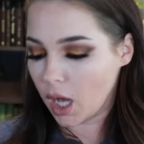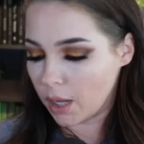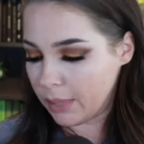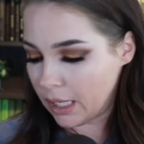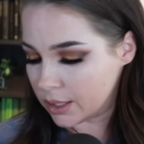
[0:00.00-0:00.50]

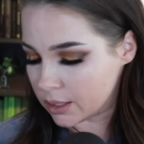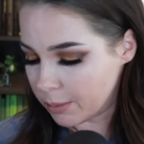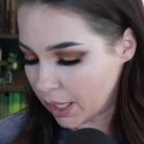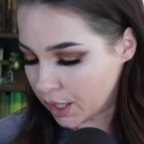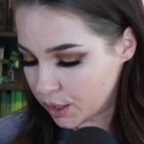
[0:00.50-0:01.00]
It's
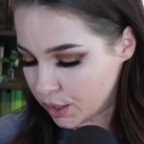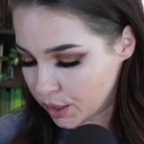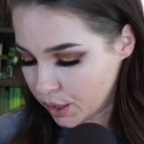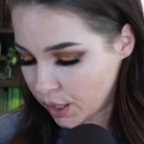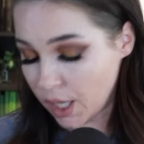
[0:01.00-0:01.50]
me.
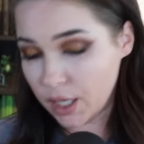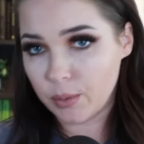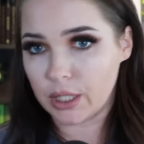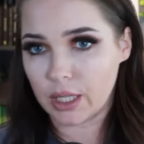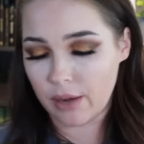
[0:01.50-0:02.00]

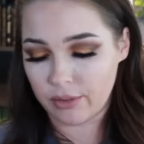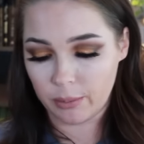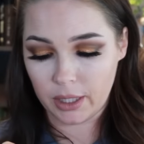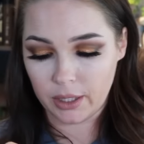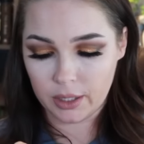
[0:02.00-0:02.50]
Anyone can have an
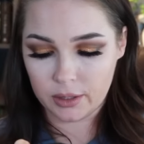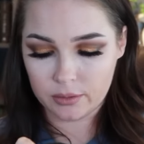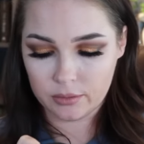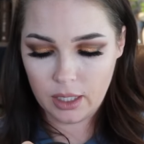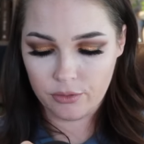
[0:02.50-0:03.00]

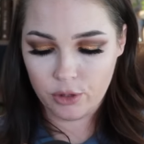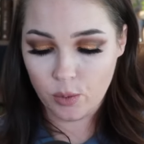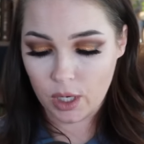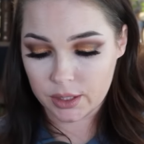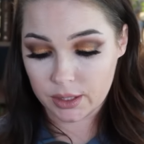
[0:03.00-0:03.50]
opinion. And if you
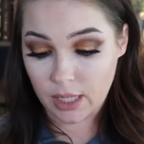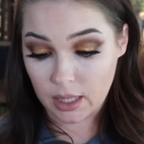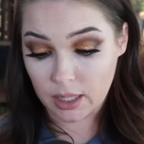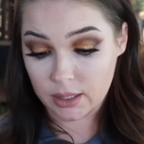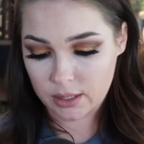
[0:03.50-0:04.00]
are
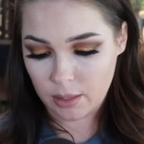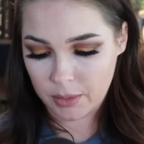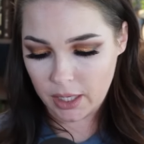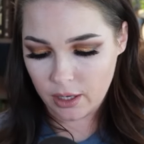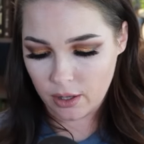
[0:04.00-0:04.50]
selling
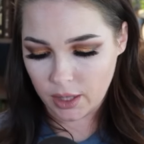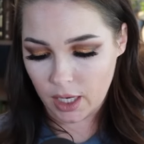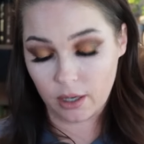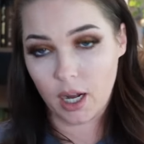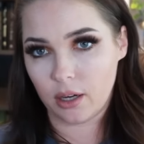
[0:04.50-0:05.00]
something on the
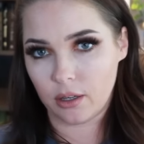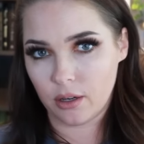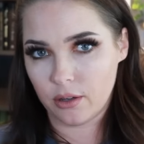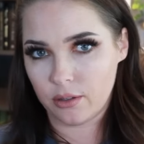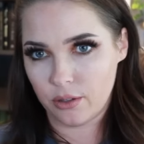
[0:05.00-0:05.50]
internet,
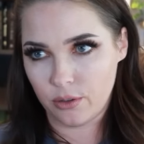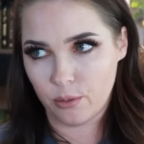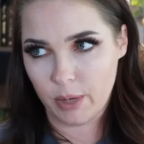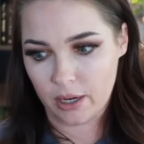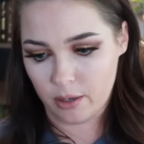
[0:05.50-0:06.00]
girl, you
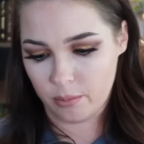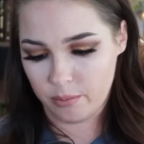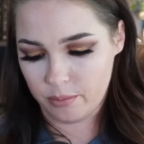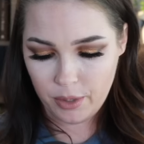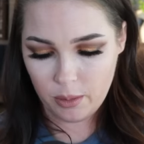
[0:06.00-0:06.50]
better
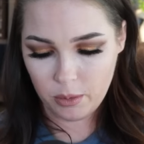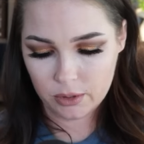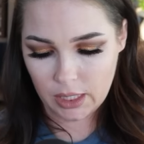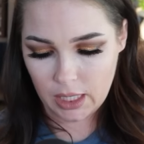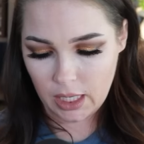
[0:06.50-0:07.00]
be able
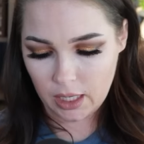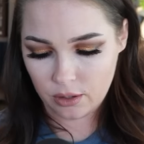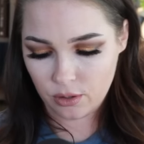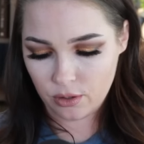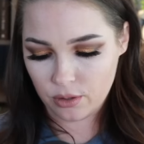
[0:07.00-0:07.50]
to
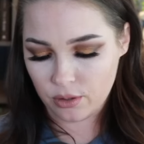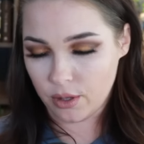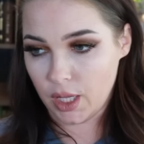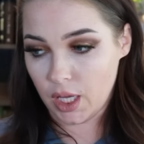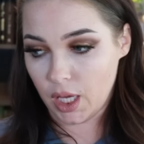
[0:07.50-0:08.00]
handle
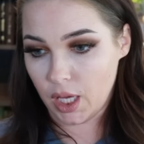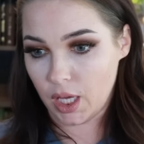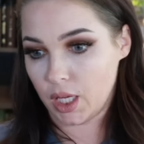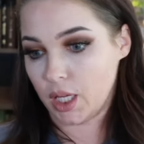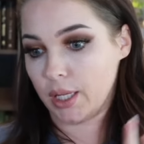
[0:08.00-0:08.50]

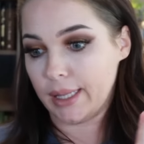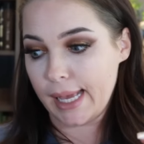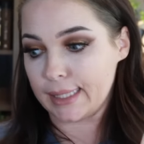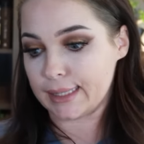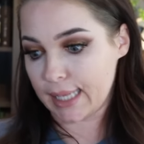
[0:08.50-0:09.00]
the
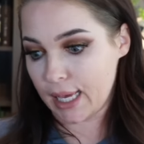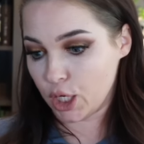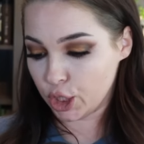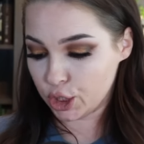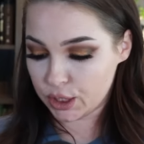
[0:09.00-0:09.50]

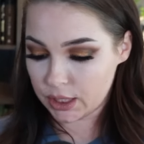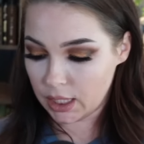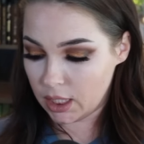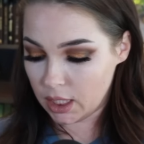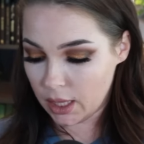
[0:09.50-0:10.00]
naysayers
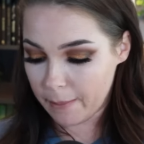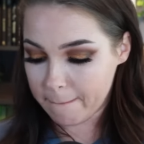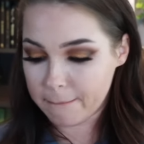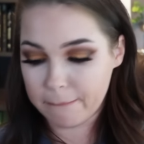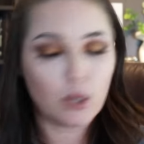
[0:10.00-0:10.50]
and the
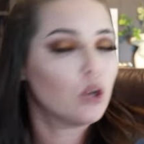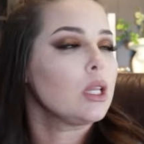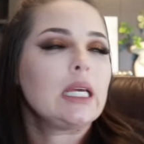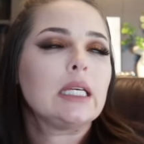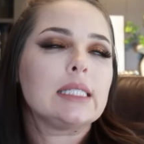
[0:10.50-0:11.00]

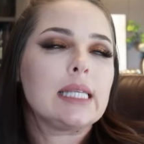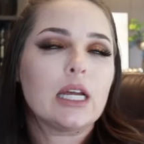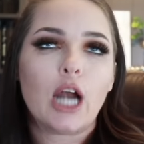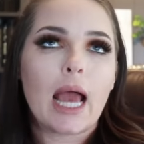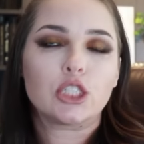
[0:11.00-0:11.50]
bullies, the
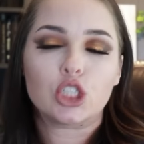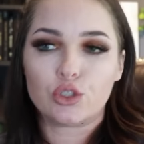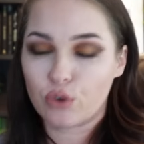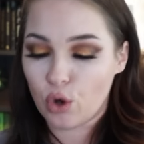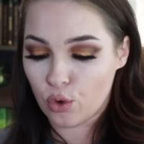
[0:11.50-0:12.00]
internet
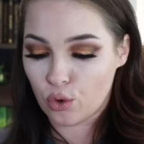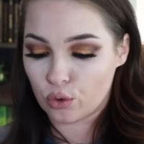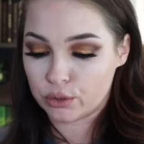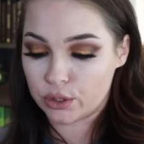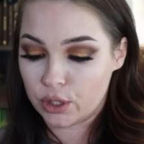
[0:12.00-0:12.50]

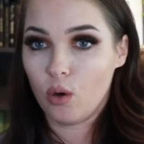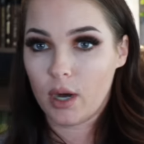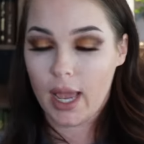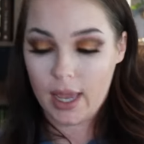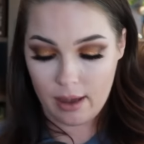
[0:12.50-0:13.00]
trolls. Or
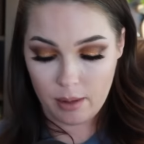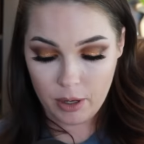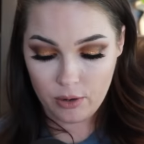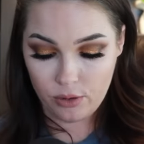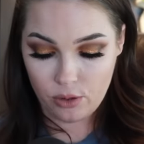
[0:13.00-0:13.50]
hey, how
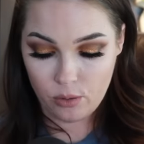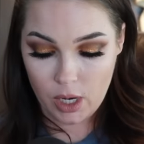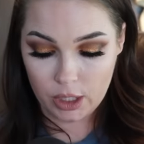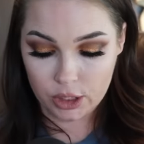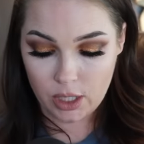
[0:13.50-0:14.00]
about
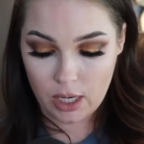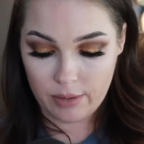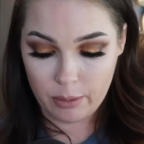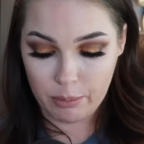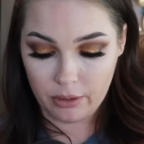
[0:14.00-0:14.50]
you just not
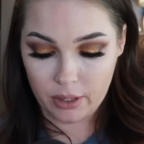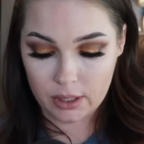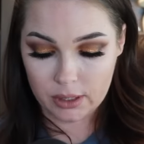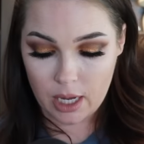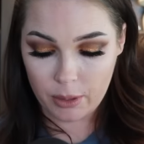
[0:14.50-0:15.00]
have a
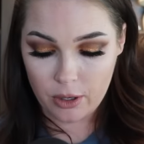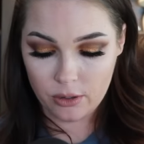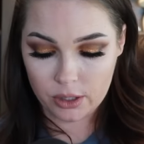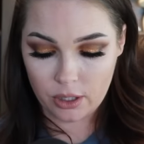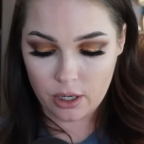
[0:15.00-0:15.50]
billion
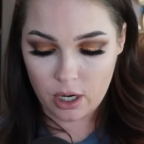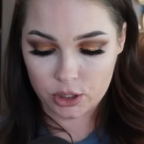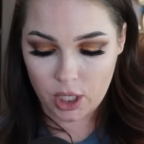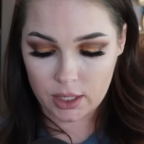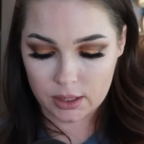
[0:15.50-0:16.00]
typos and you not
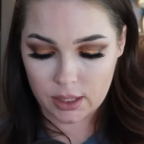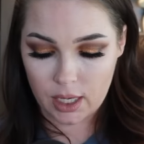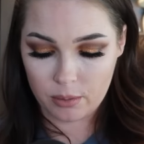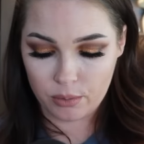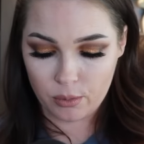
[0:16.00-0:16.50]
try to
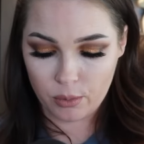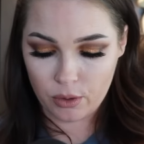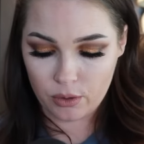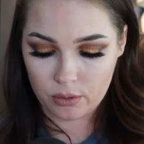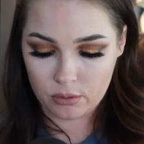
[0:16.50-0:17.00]
scam
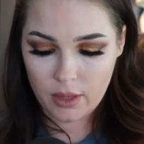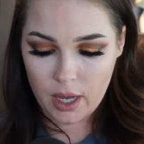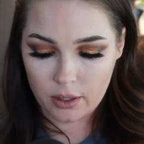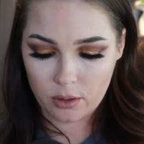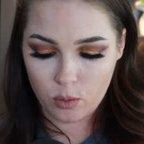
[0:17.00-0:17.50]
people?
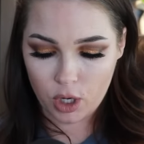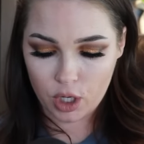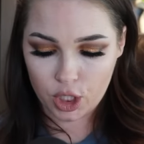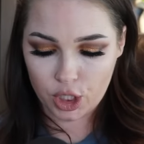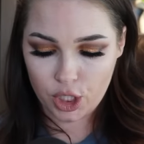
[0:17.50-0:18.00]
That could
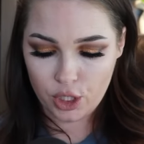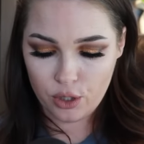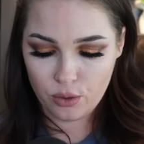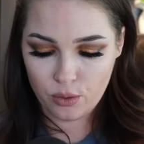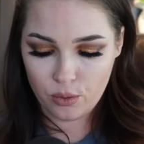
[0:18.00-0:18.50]
work
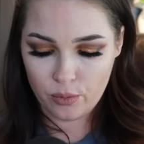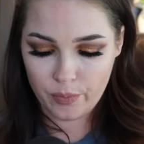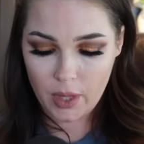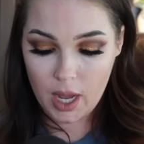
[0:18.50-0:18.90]
too.